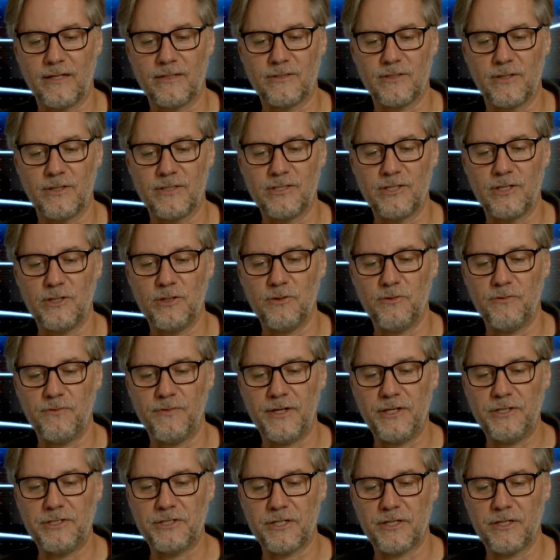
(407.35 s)
So this is a new
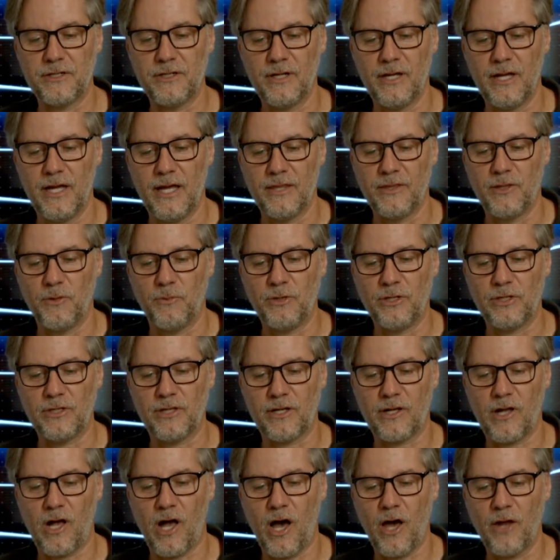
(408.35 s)
feature that when you click
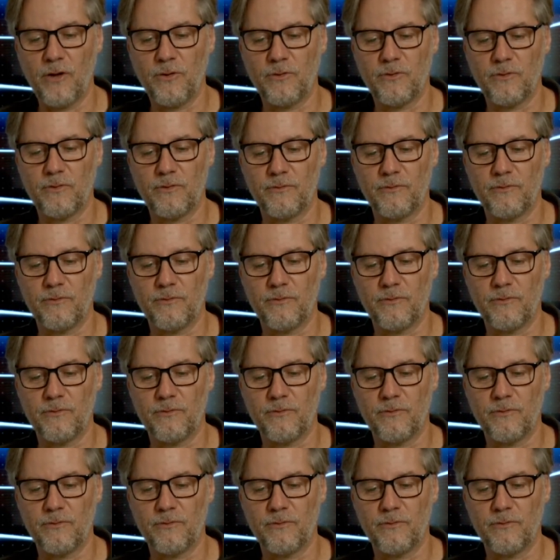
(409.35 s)
auto